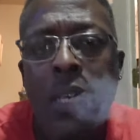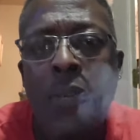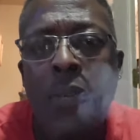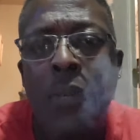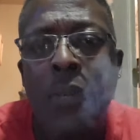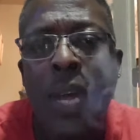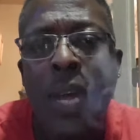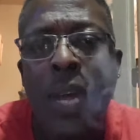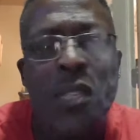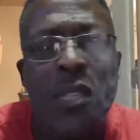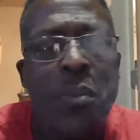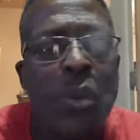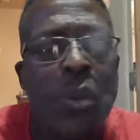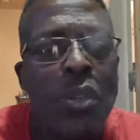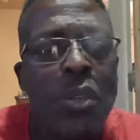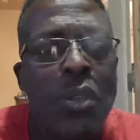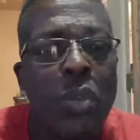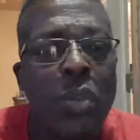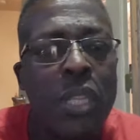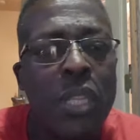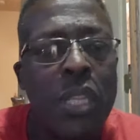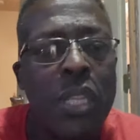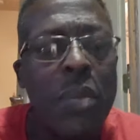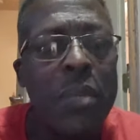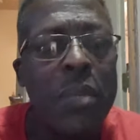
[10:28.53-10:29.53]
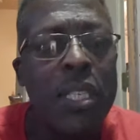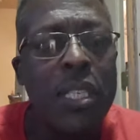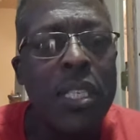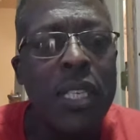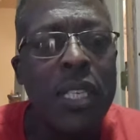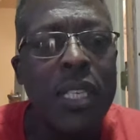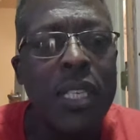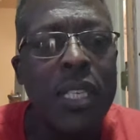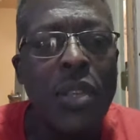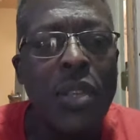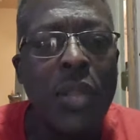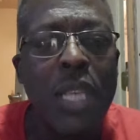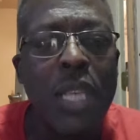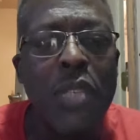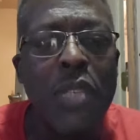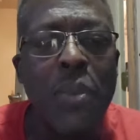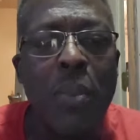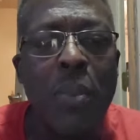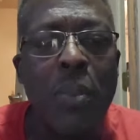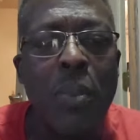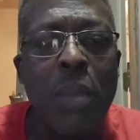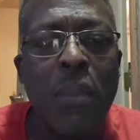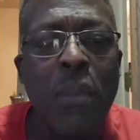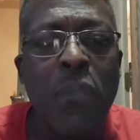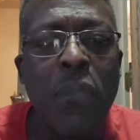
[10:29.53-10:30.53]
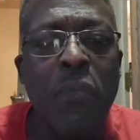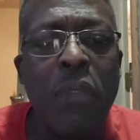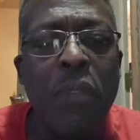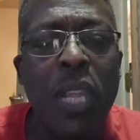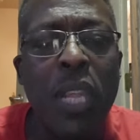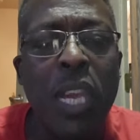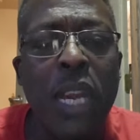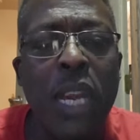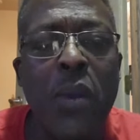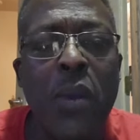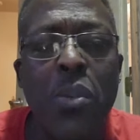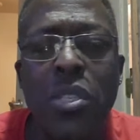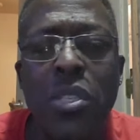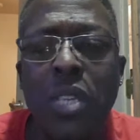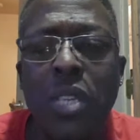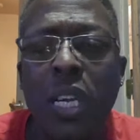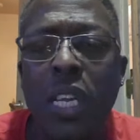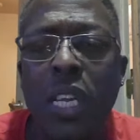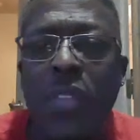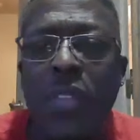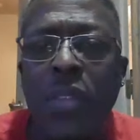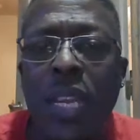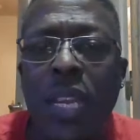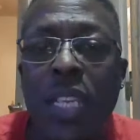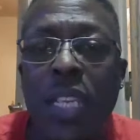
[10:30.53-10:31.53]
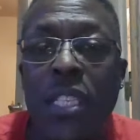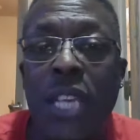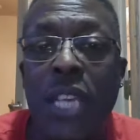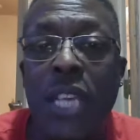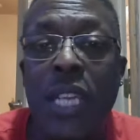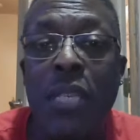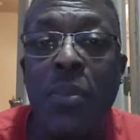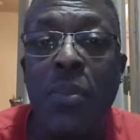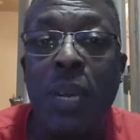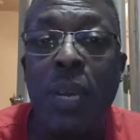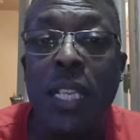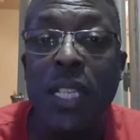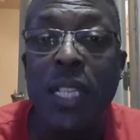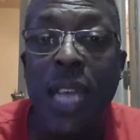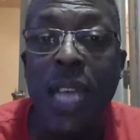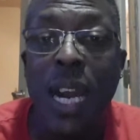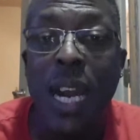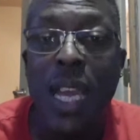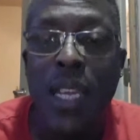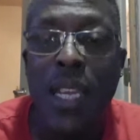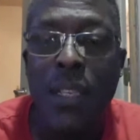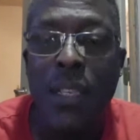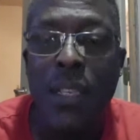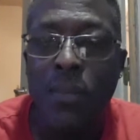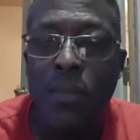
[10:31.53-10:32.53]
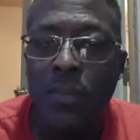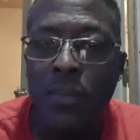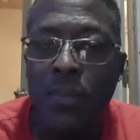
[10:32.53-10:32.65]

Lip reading: I smoked with them and shit. So that's what made me feel like I was young. And then I changed my diet.